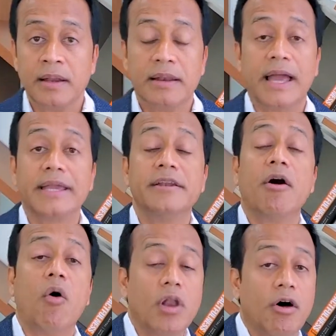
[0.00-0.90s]
Like in
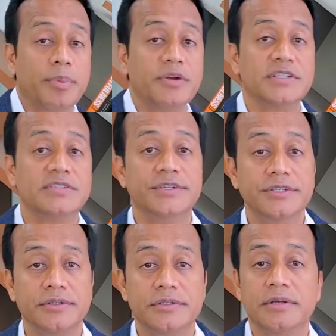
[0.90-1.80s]
all our previous
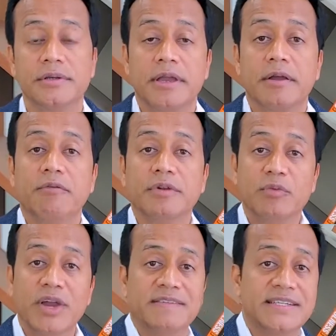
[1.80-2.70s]
videos,
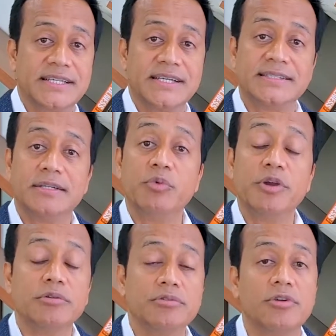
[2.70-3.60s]
we have discussed that we're
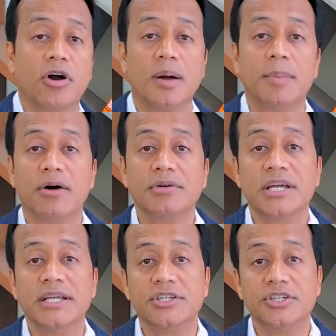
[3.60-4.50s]
going to talk
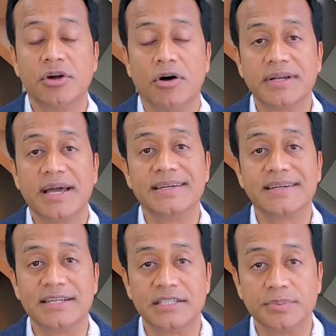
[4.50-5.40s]
about in short and
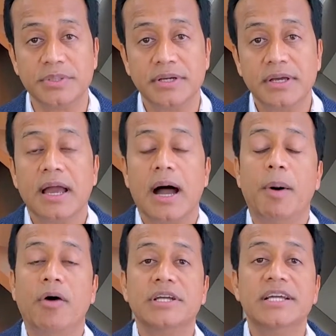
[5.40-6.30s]
crisp
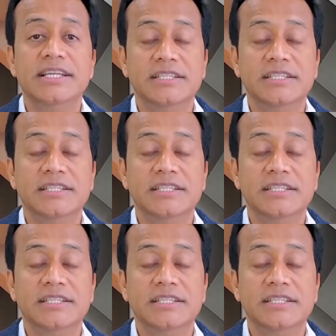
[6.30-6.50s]
about each